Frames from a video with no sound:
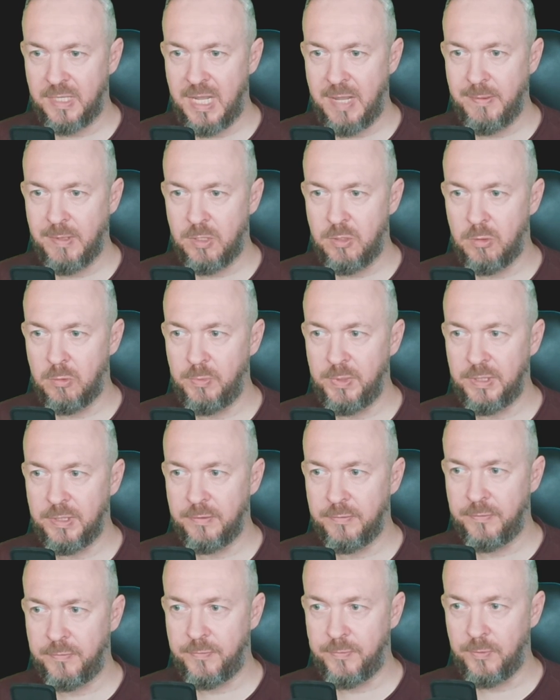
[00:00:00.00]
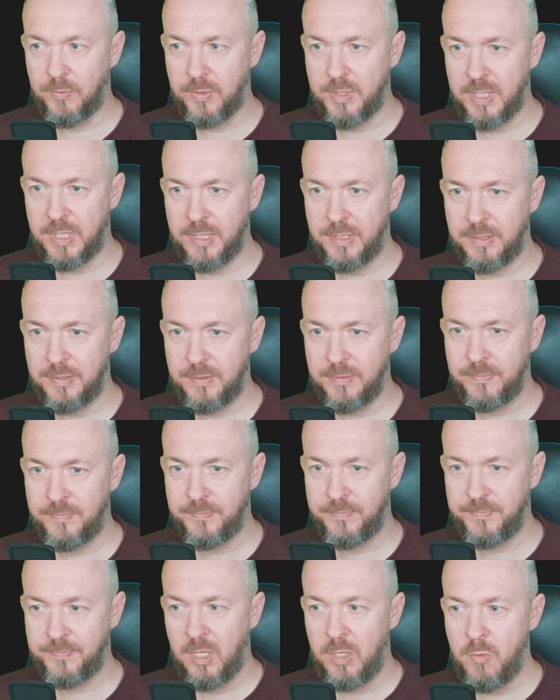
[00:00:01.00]
I will go with a full card.
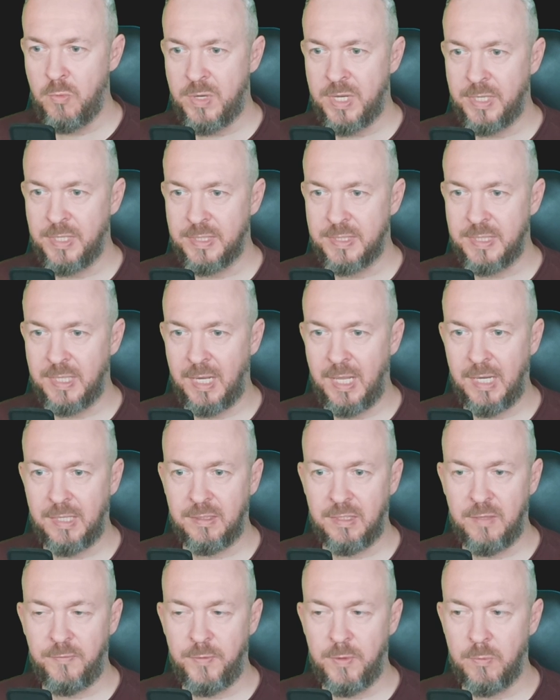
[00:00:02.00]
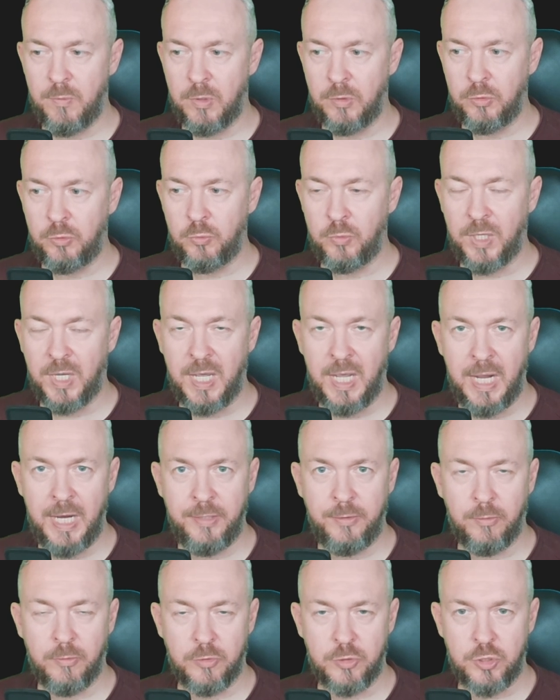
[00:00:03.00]
You can select if you want to
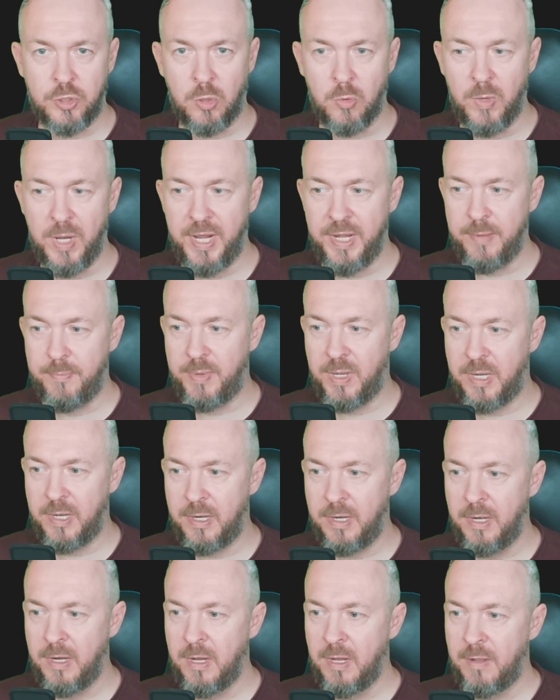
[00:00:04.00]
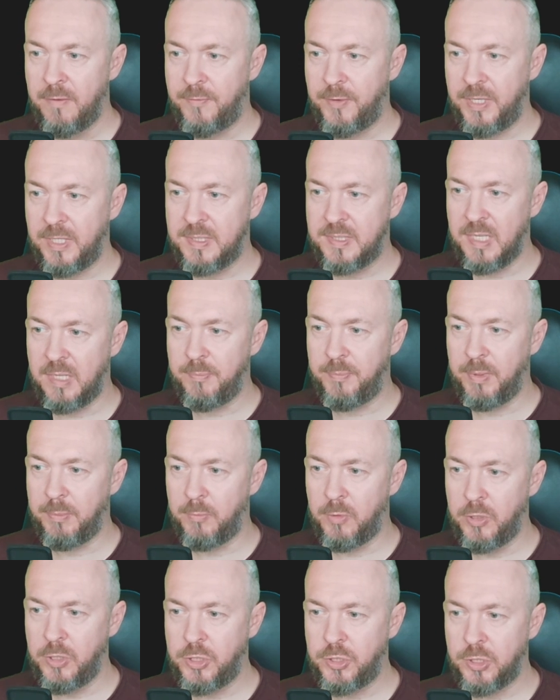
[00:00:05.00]
hide or show any bar, for example,
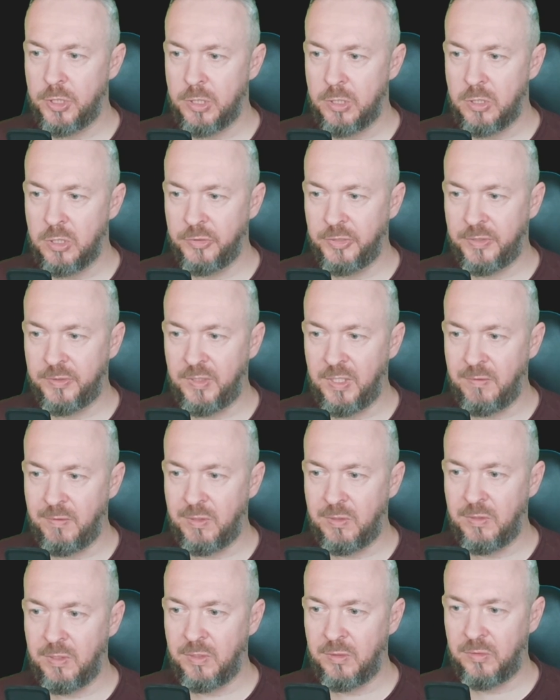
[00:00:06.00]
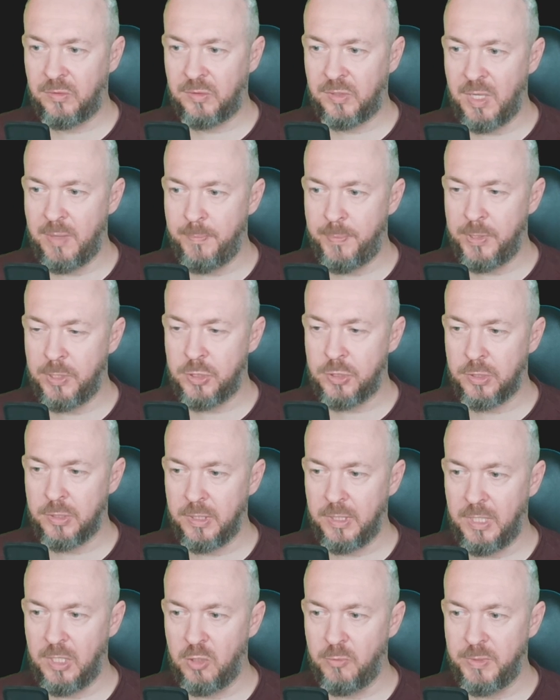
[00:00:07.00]
moisture, conductivity,
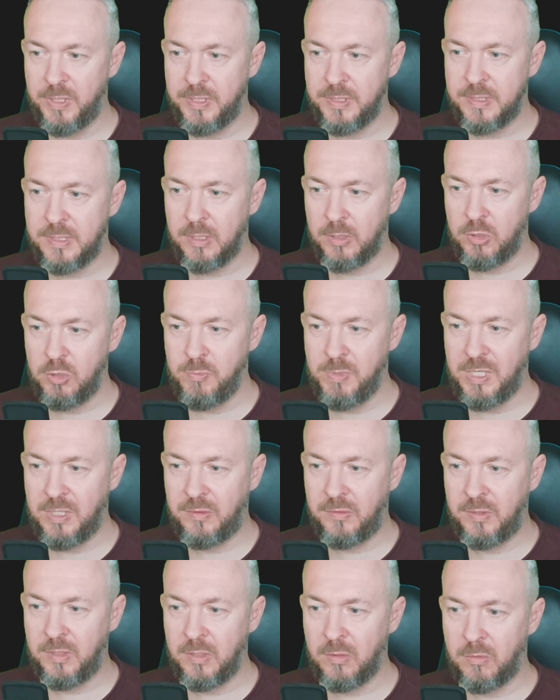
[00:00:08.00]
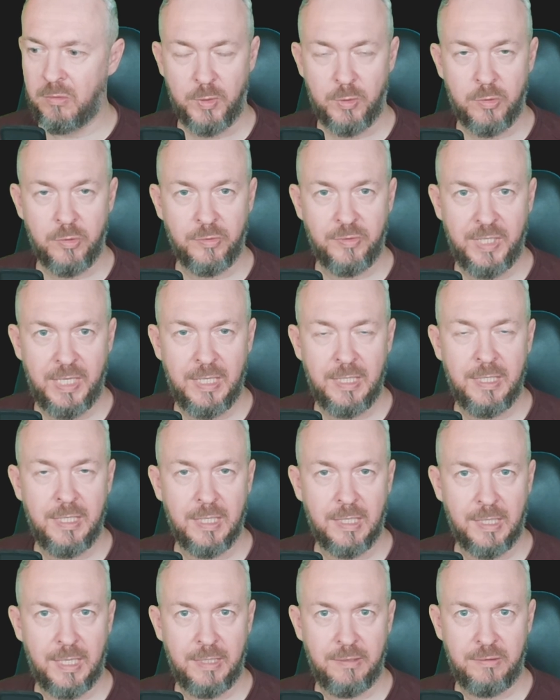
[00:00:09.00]
temperature, illuminance, humidity, or
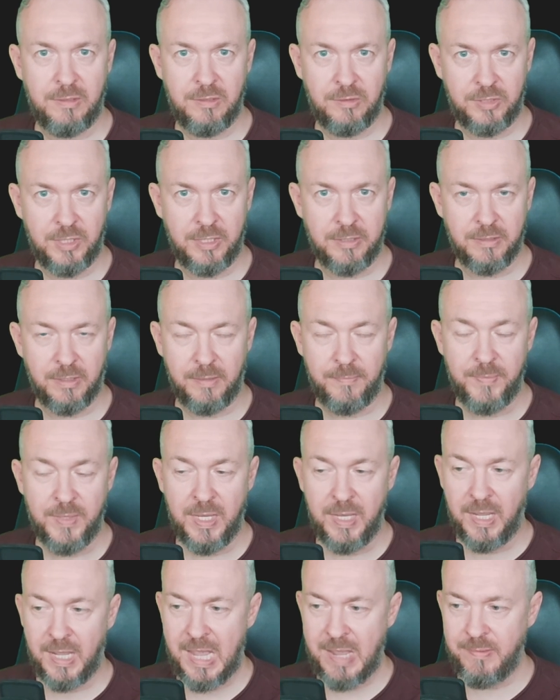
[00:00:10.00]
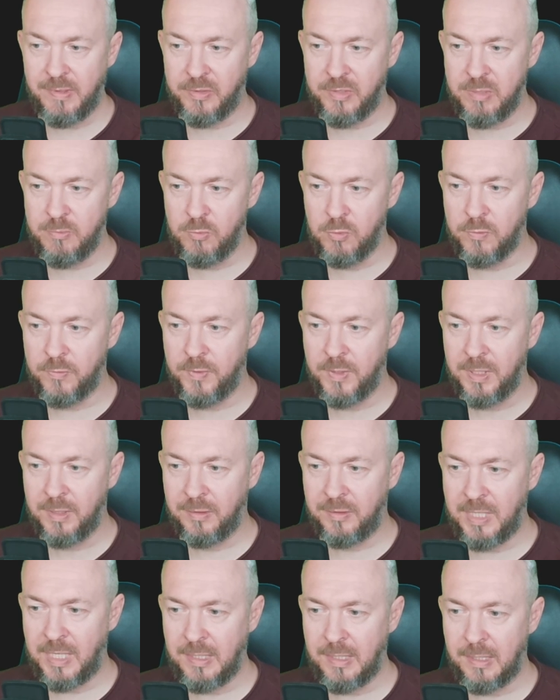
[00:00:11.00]
daily light integral. I will remove
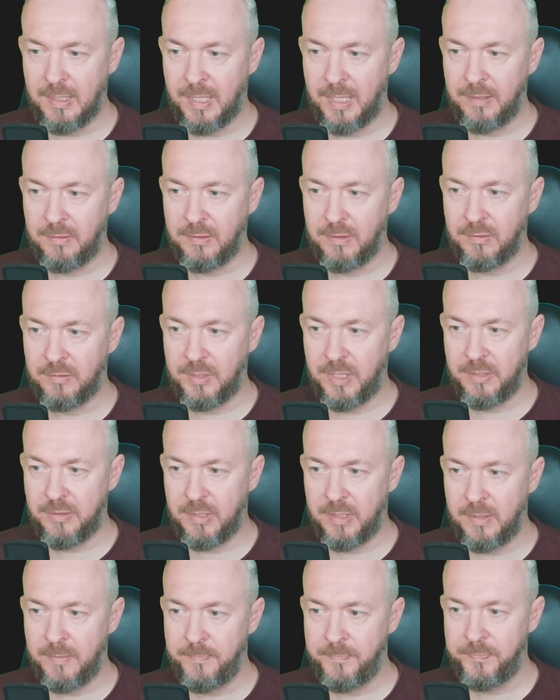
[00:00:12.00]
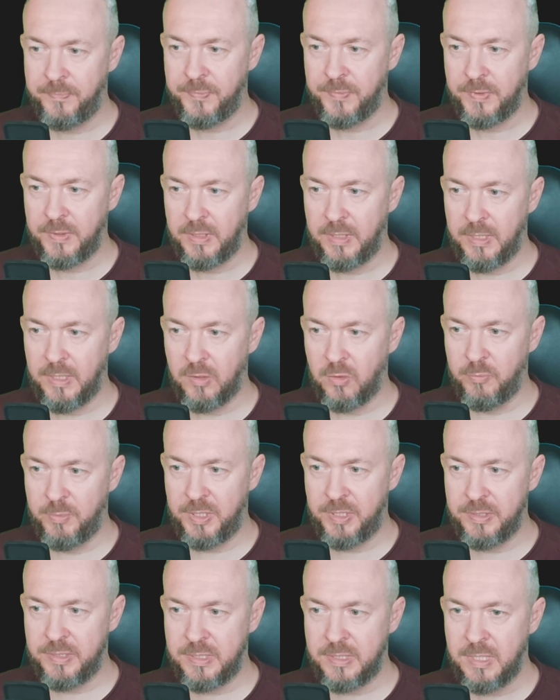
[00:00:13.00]
daily light integral,
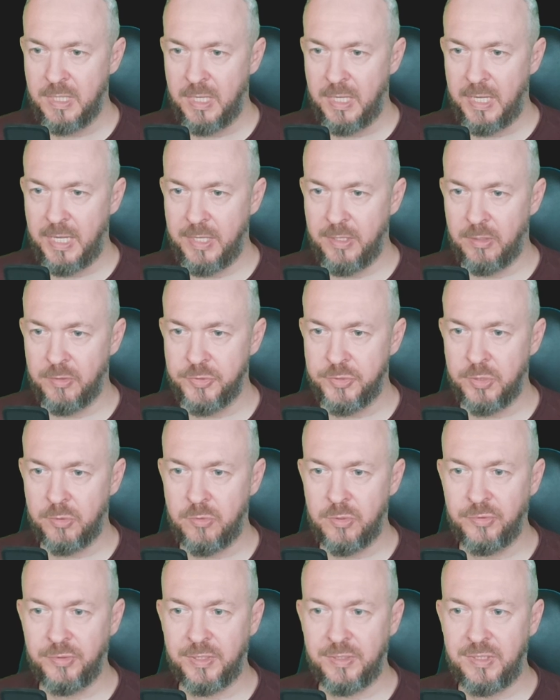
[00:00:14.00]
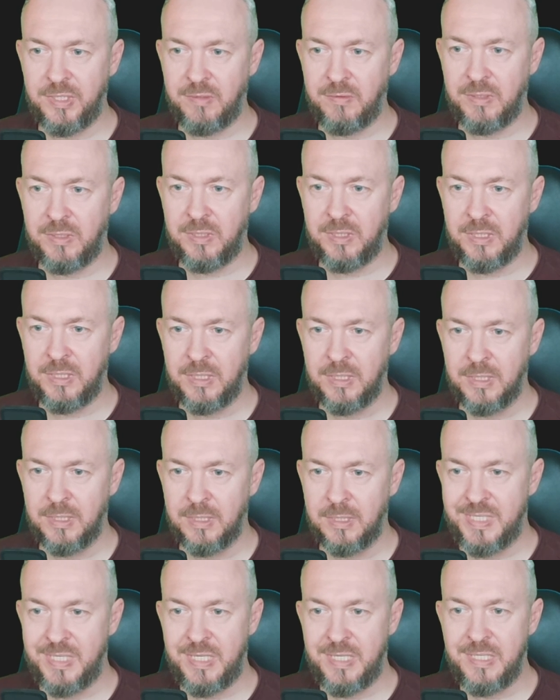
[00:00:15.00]
illuminance, and also conductivity,
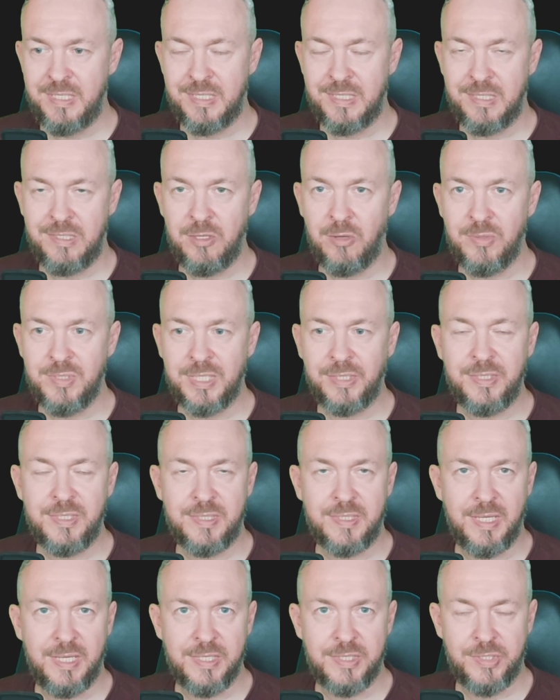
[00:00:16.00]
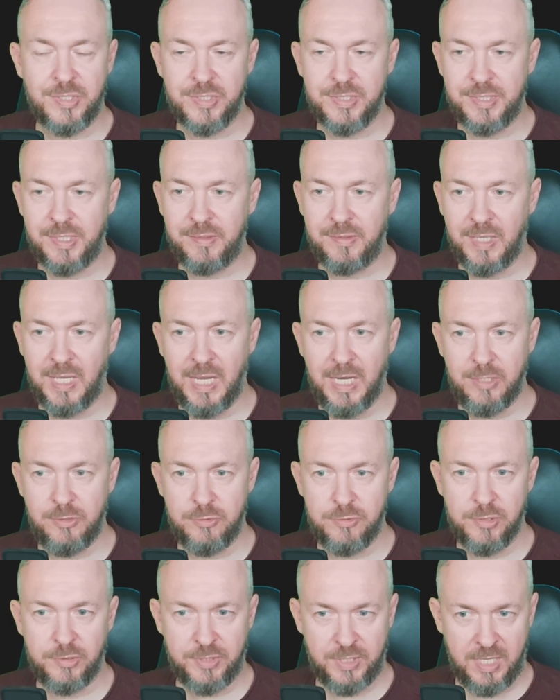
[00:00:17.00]
since those are the sensors that I
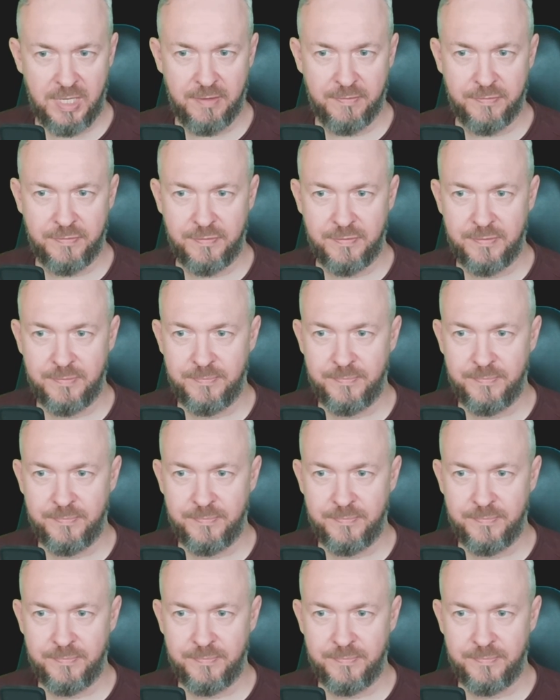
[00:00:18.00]
do not have.